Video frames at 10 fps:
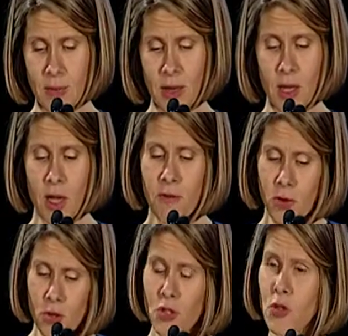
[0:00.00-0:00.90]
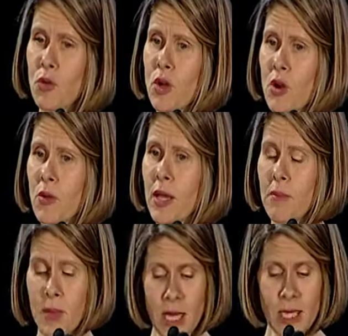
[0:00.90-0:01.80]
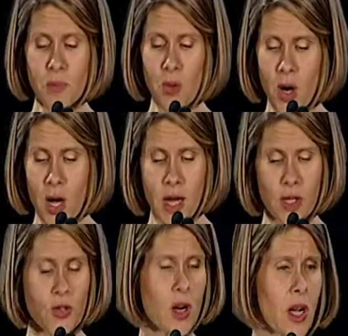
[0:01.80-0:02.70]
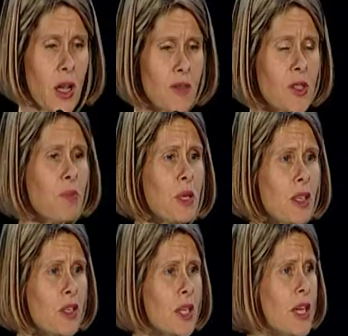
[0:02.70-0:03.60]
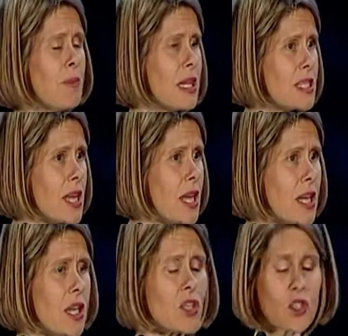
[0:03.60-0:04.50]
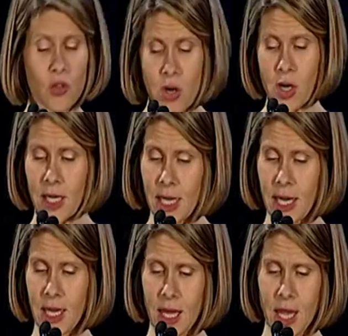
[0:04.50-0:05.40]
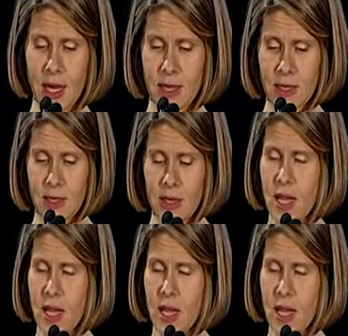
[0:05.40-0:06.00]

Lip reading: but for those who don't know him, his pride and drive to build and maintain a strong Atlantic Canada